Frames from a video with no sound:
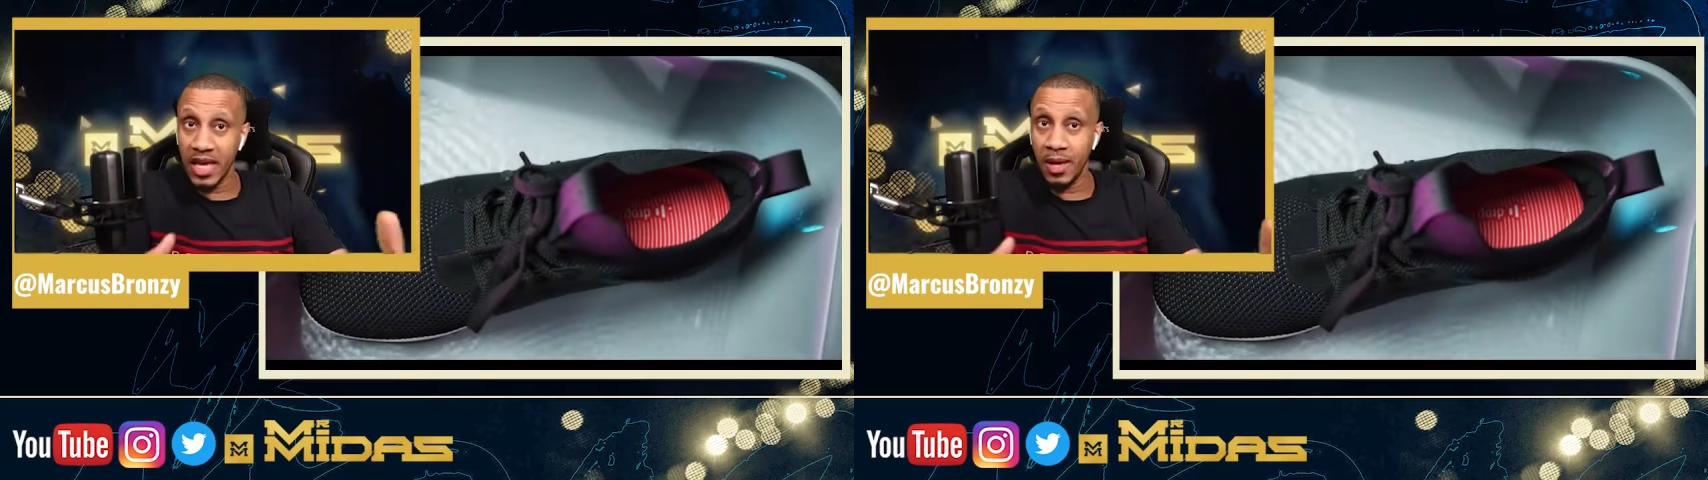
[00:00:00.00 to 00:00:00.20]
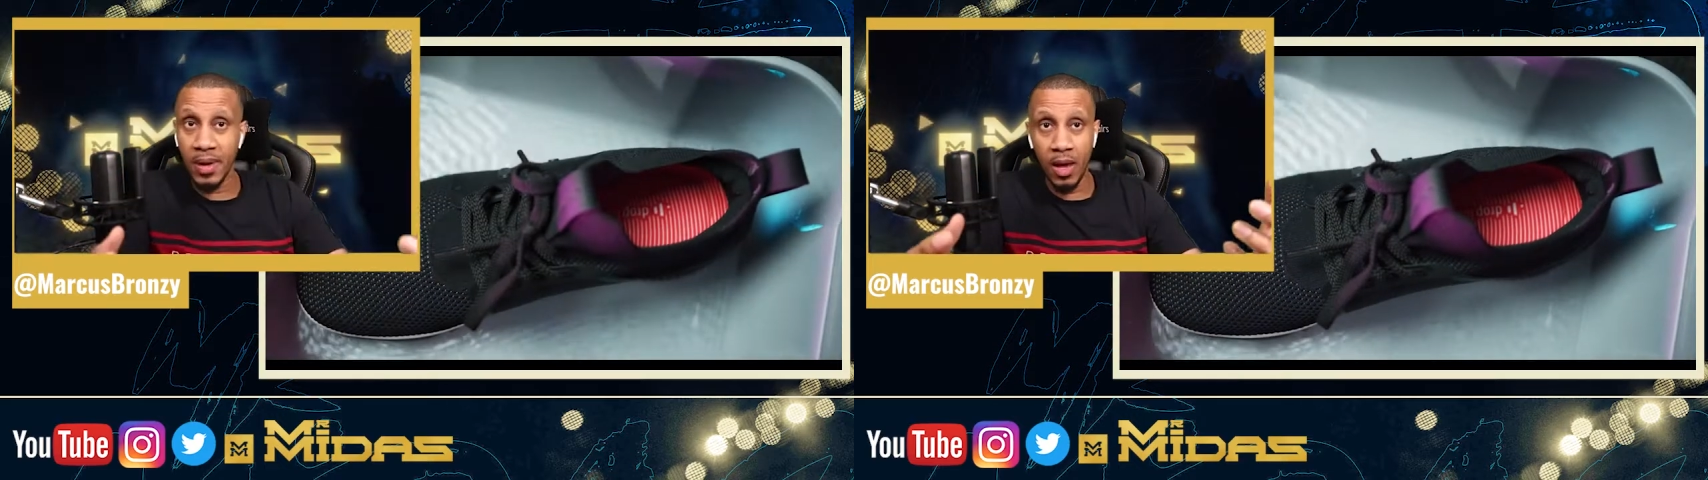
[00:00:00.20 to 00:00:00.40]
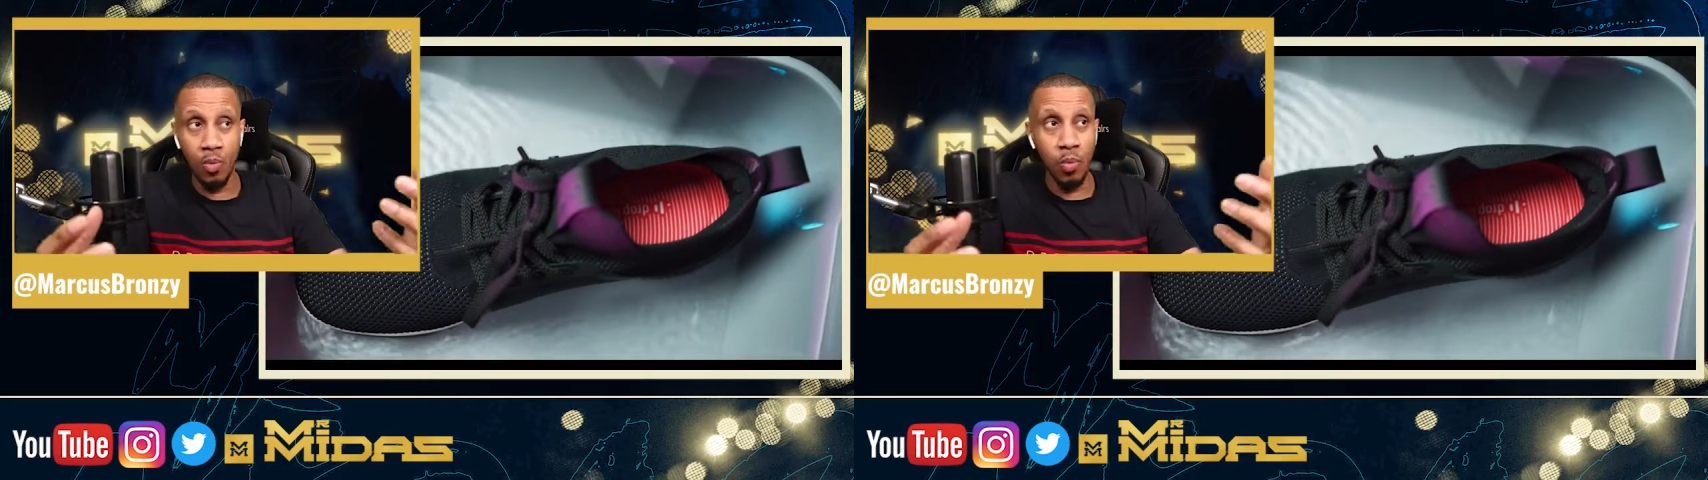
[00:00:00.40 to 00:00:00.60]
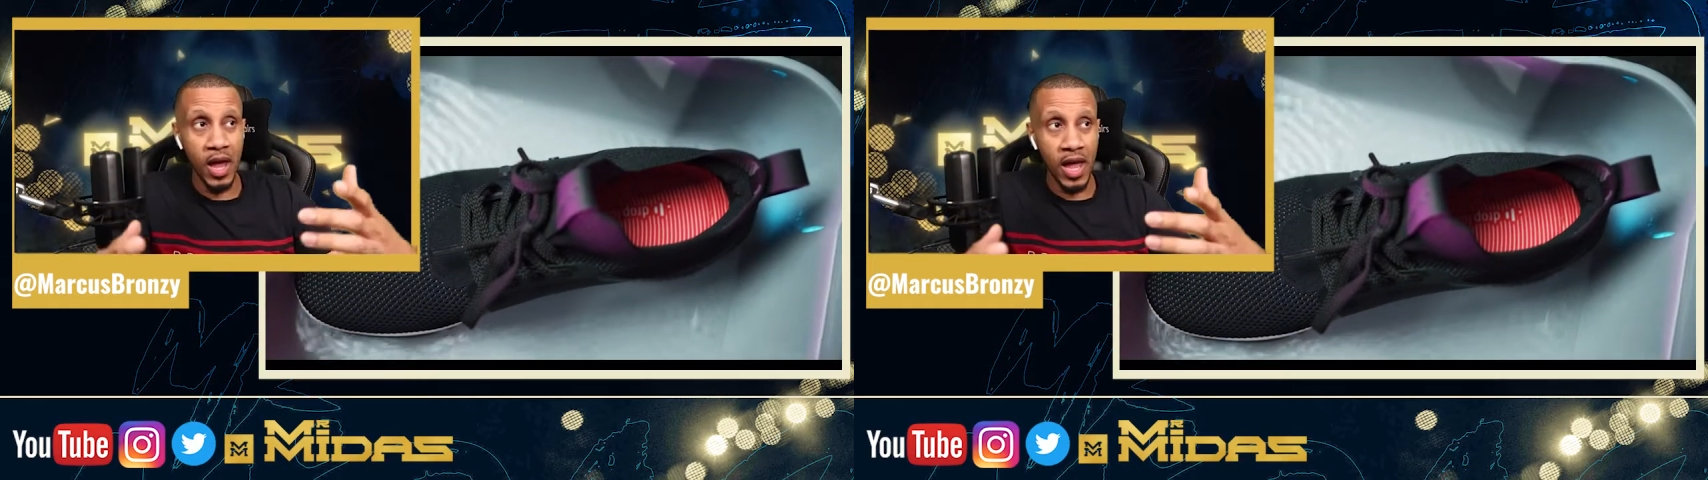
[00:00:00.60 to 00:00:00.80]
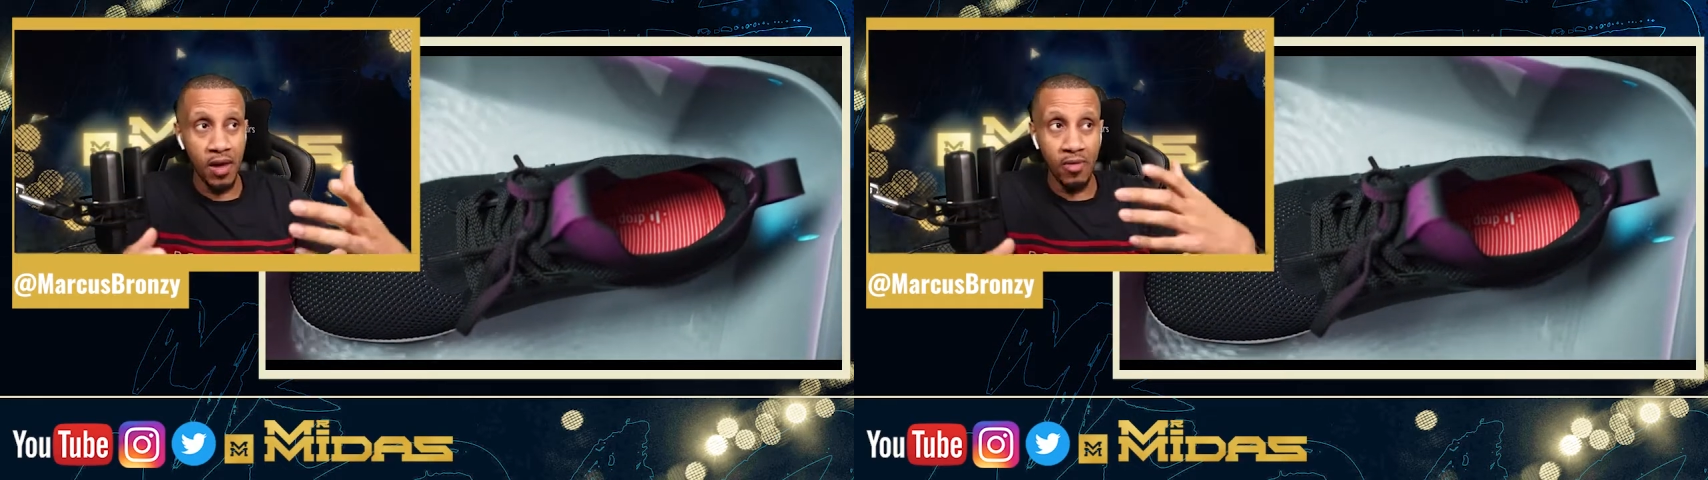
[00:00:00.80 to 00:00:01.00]
me
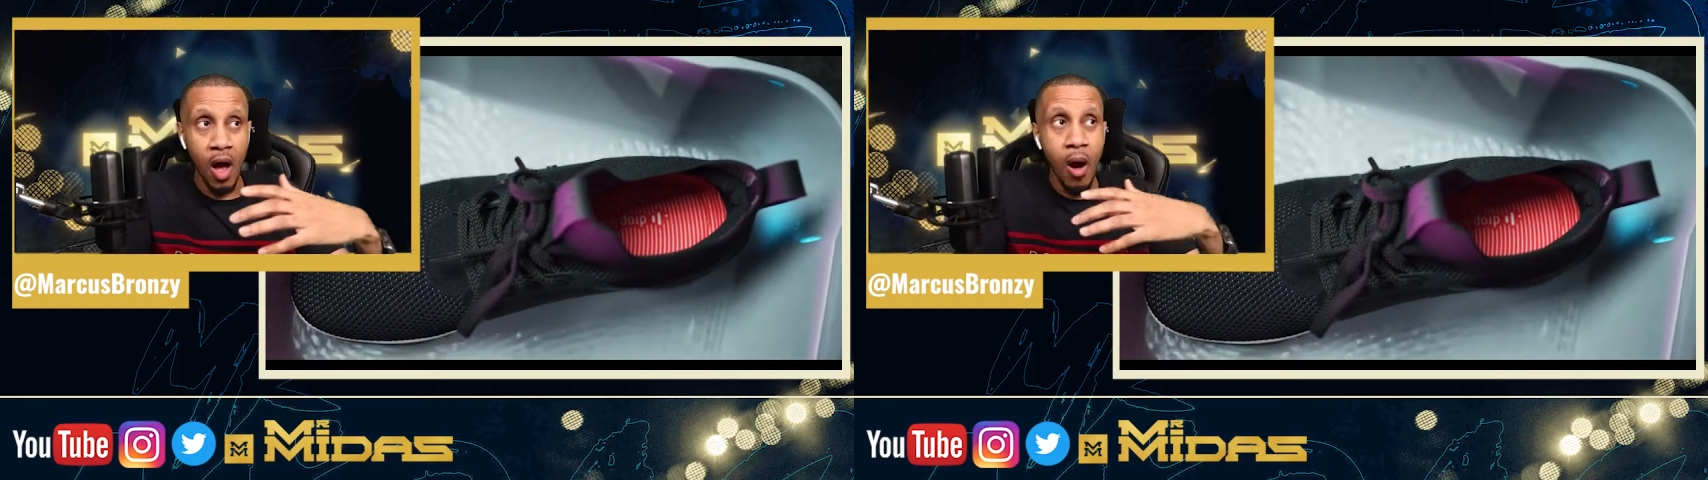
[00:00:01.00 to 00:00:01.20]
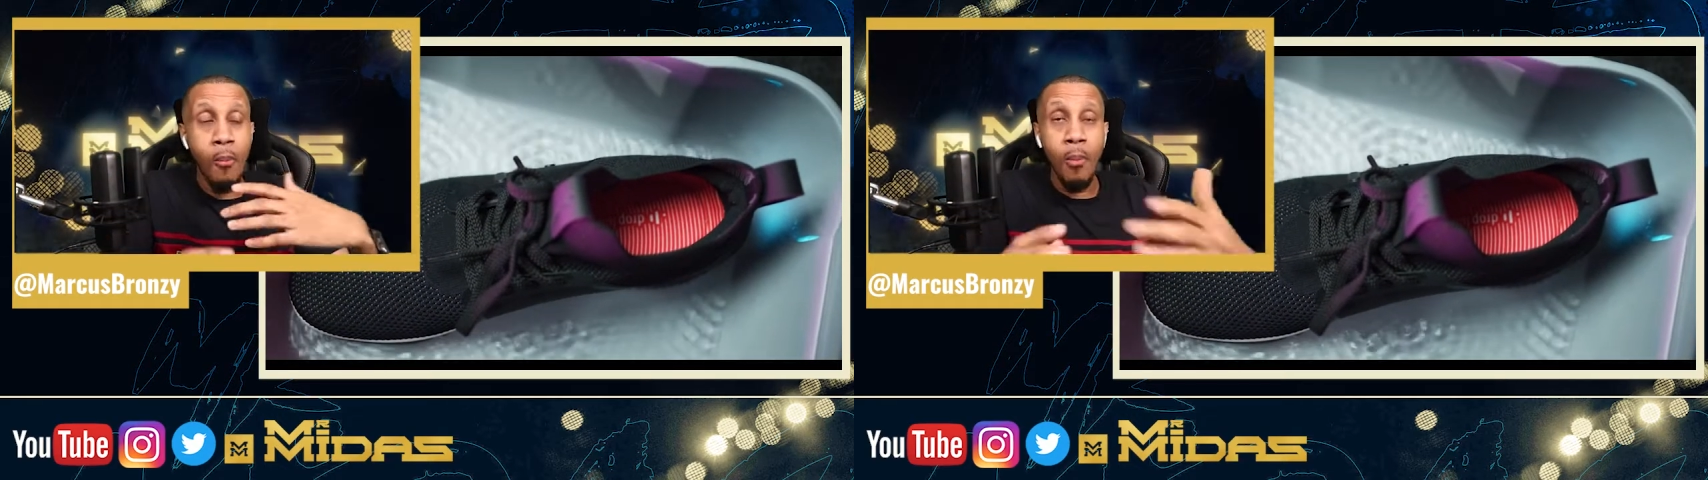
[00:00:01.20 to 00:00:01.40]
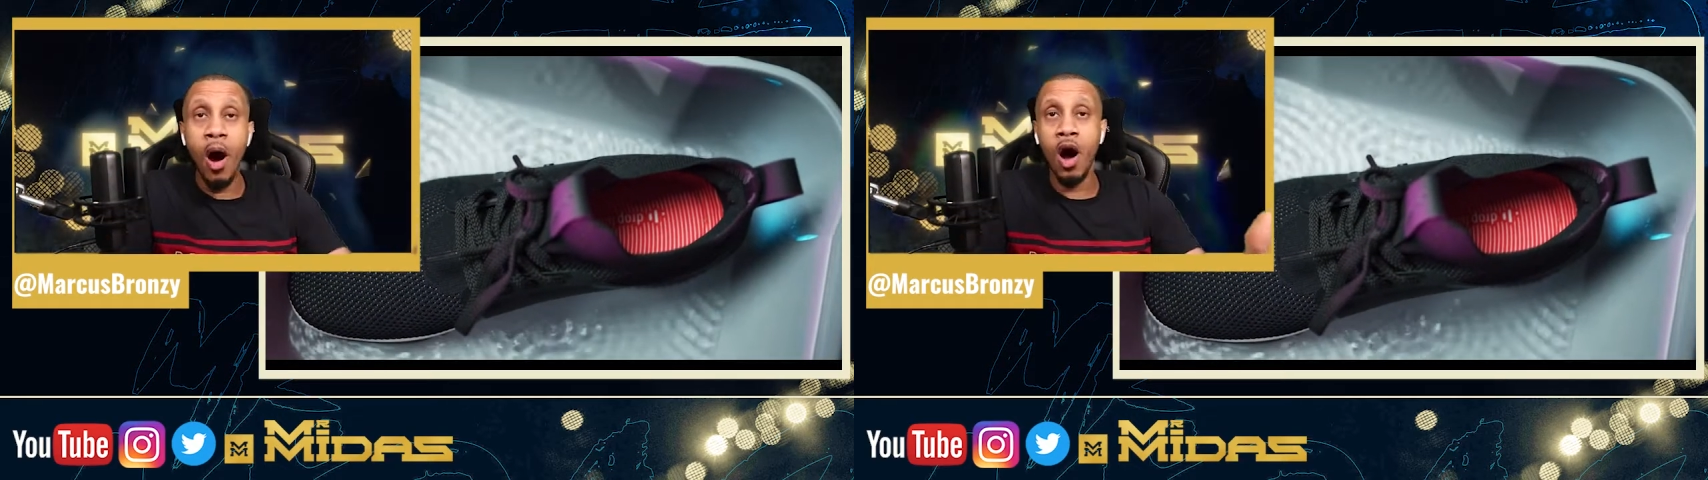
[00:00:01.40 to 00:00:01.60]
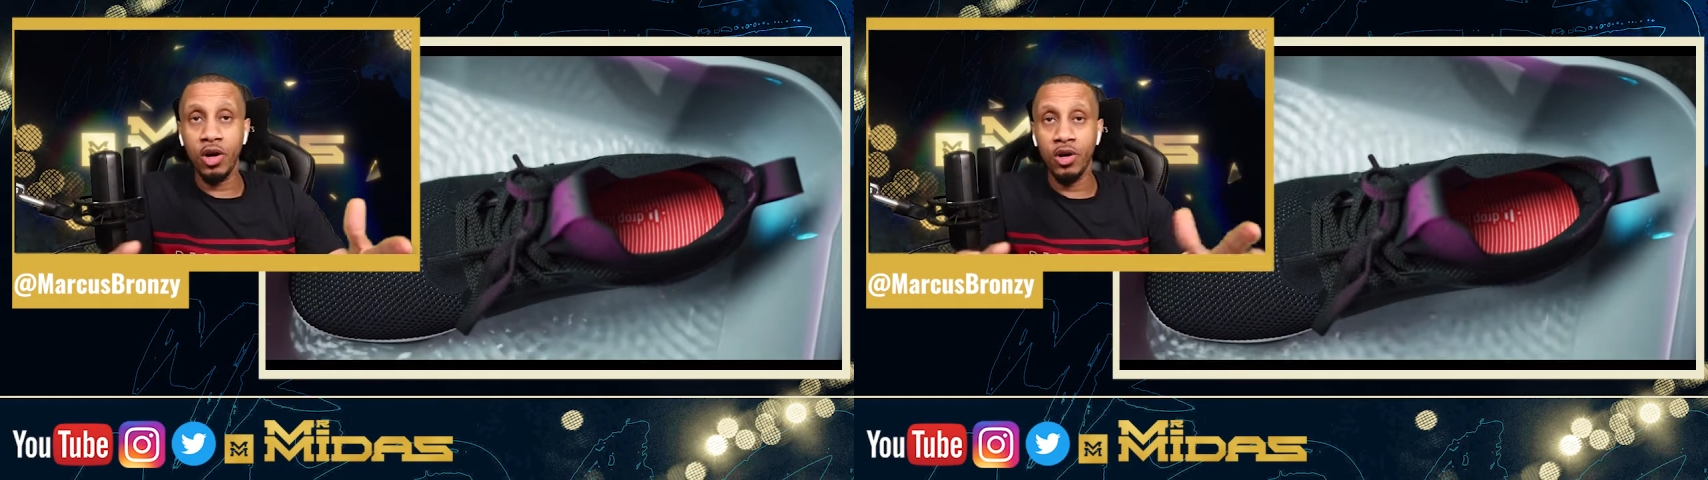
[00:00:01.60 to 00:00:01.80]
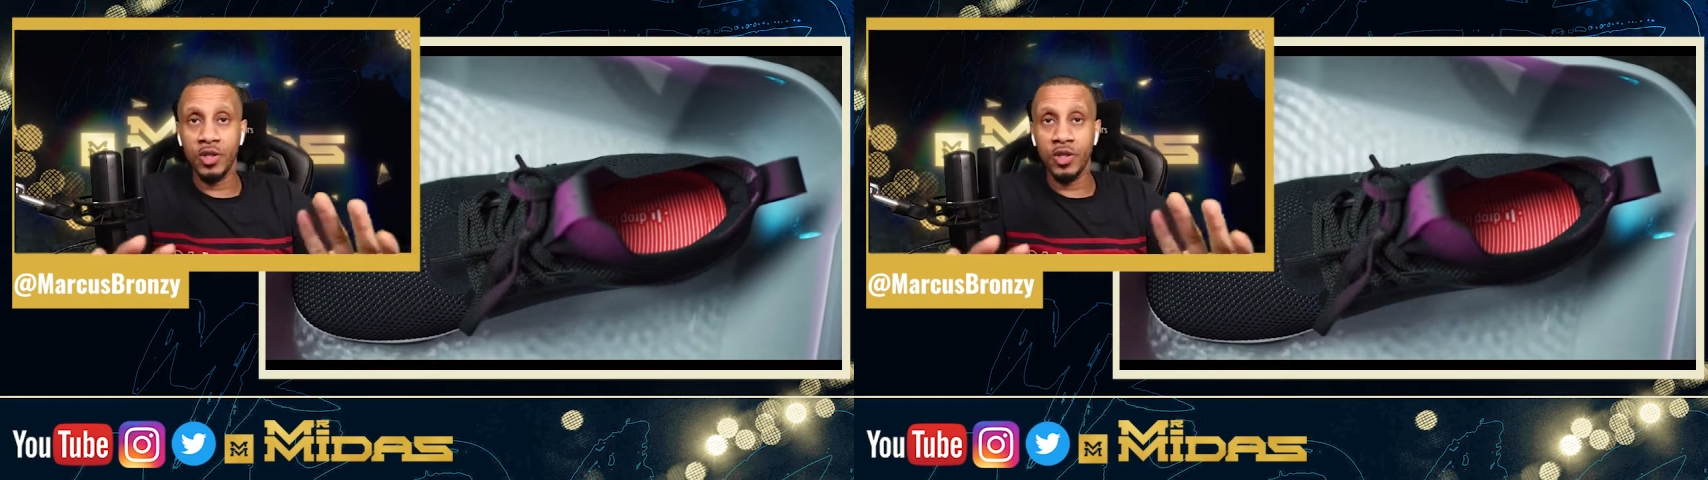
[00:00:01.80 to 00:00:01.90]
with Marcus.